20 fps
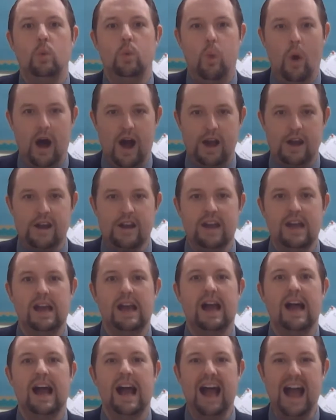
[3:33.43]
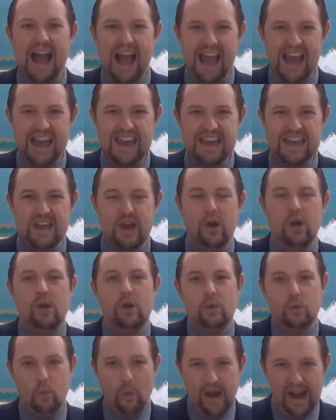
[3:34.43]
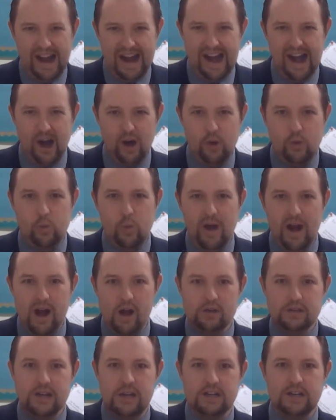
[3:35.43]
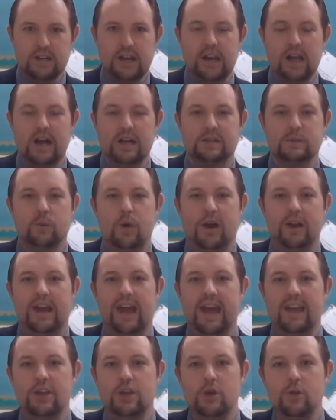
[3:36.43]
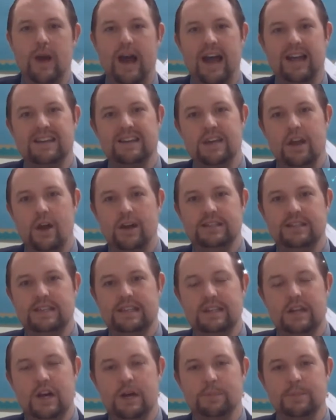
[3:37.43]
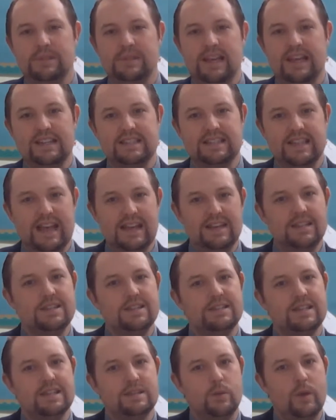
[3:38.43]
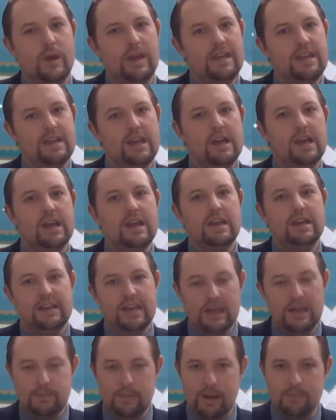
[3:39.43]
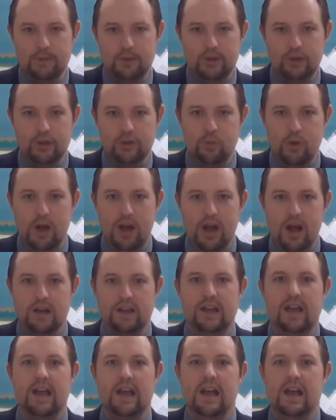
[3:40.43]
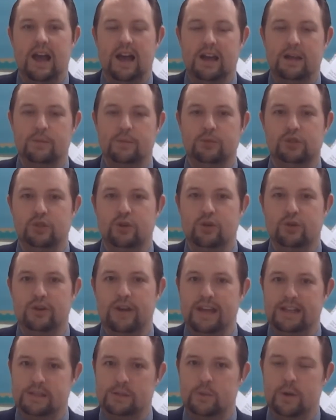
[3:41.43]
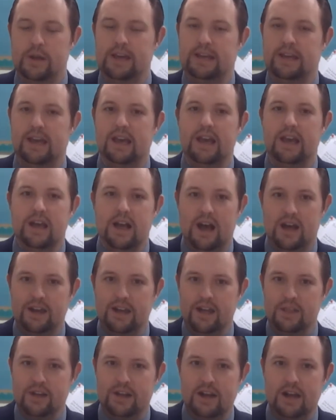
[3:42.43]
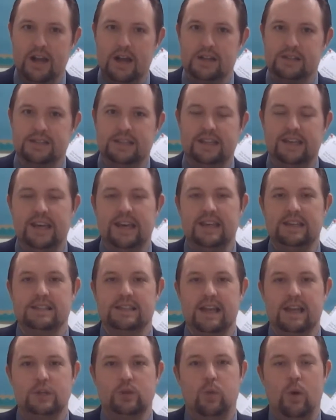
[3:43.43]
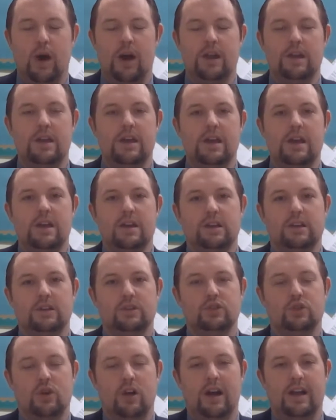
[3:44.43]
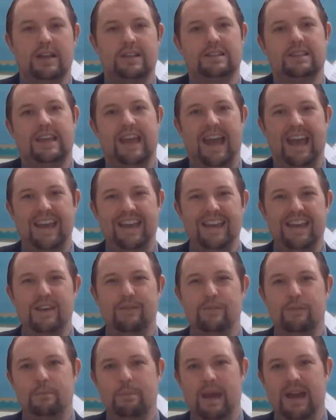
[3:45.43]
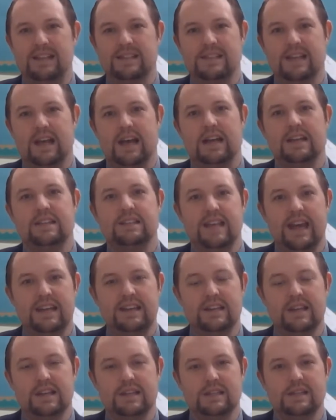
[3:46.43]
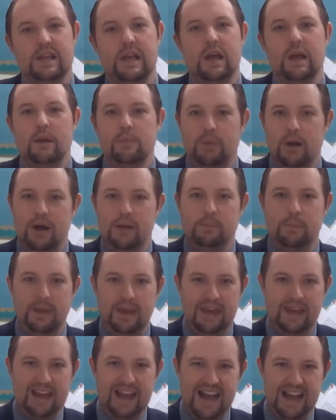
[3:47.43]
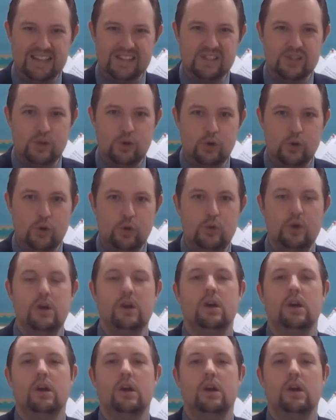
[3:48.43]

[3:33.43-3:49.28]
1A. Wow, well done, Class 1A. You had 99% attendance this week. Keep up the good work. And I'm sure next week, another class in Key Stage 1 can try to get even better attendance by being at school